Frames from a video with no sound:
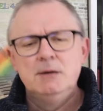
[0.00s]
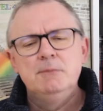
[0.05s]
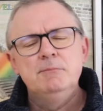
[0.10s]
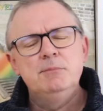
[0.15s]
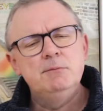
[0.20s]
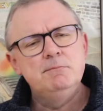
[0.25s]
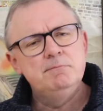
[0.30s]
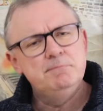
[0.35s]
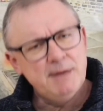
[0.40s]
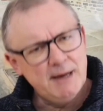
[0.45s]

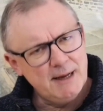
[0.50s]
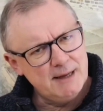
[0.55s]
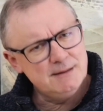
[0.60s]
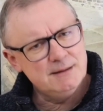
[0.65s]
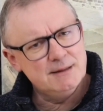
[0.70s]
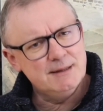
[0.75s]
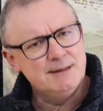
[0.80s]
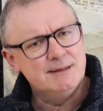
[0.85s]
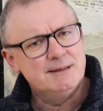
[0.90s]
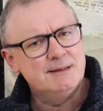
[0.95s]
but
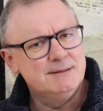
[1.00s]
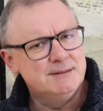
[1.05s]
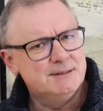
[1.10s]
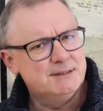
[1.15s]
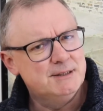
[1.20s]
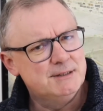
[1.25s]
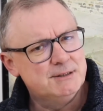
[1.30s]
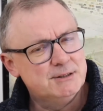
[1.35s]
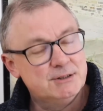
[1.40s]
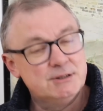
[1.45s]
mainly
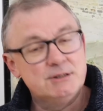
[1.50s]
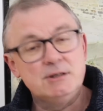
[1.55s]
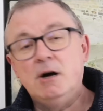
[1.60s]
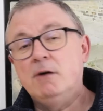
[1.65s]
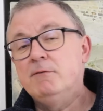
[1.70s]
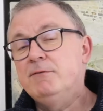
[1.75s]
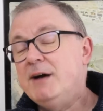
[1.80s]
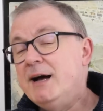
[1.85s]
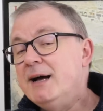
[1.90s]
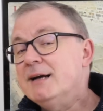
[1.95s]
consists
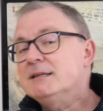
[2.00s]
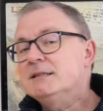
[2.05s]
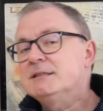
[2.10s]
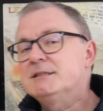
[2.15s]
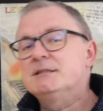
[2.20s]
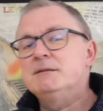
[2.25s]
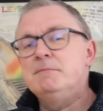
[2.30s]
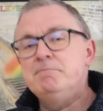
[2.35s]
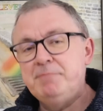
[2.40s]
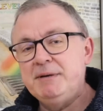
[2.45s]
of
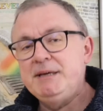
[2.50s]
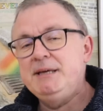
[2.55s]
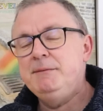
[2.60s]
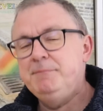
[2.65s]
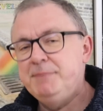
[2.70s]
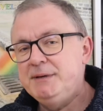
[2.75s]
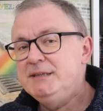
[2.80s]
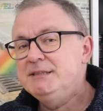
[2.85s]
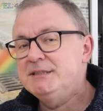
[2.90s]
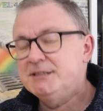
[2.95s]

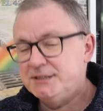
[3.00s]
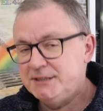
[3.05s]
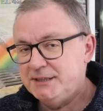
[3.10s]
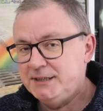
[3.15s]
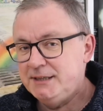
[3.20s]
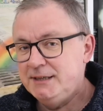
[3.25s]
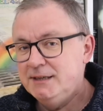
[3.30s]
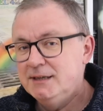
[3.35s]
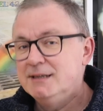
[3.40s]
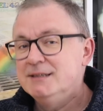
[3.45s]

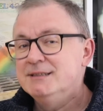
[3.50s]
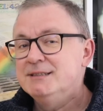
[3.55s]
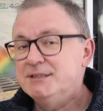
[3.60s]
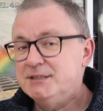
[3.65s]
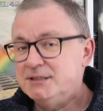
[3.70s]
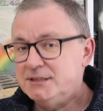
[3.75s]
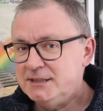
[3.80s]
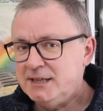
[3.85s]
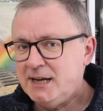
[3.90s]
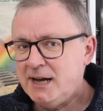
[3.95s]
ex-BBC
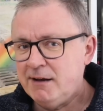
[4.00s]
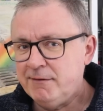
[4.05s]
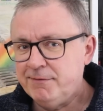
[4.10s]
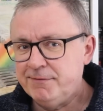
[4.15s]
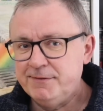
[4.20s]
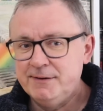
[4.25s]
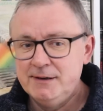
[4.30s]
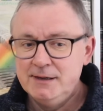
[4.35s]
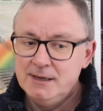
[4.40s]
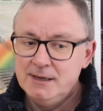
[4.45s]
staff.